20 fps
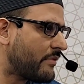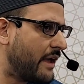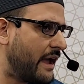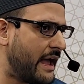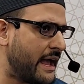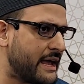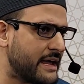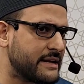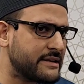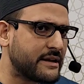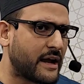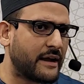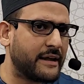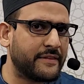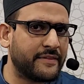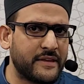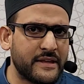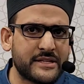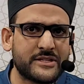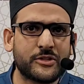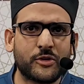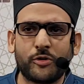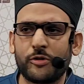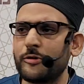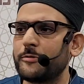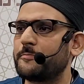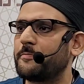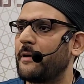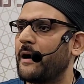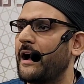And in this
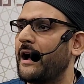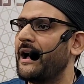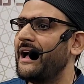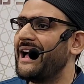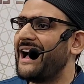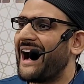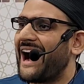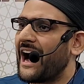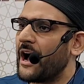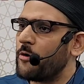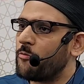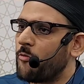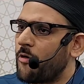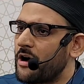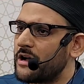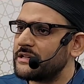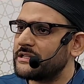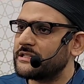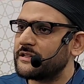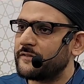khutbah, I want